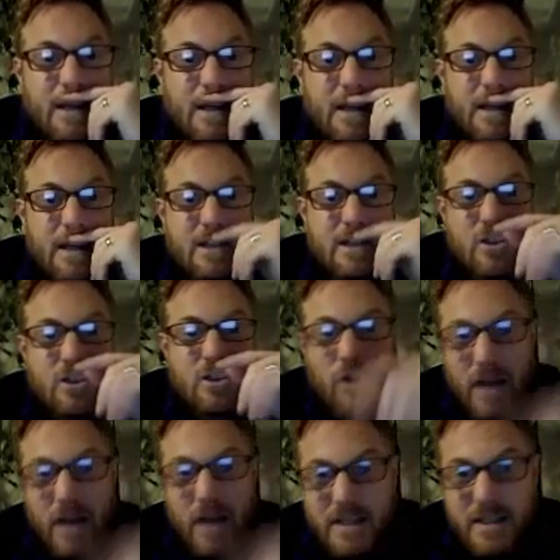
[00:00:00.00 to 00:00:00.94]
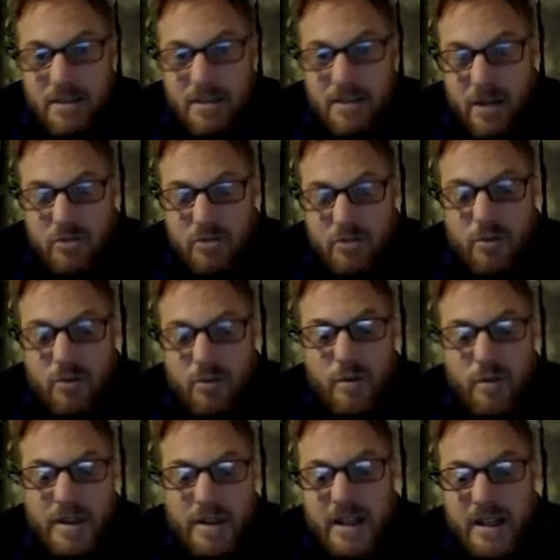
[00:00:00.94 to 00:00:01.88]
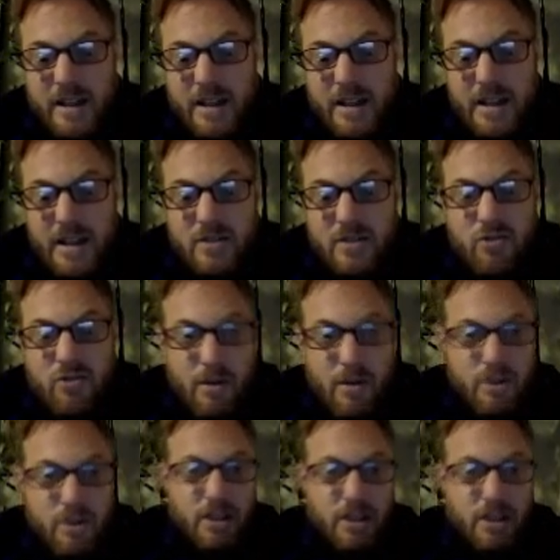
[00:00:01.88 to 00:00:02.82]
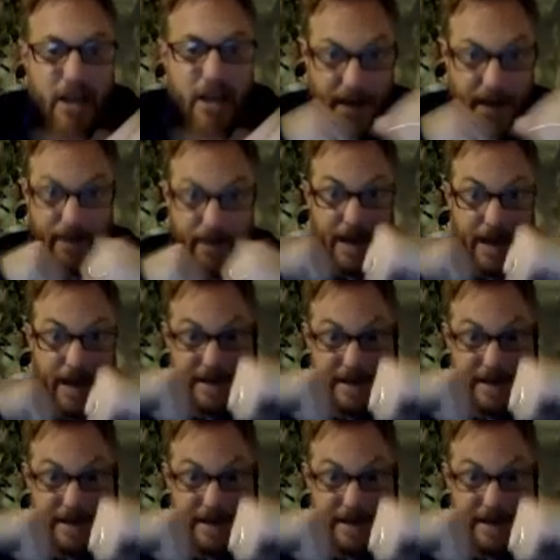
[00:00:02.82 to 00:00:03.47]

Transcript: it's got isometric movement in scrummaging there, and that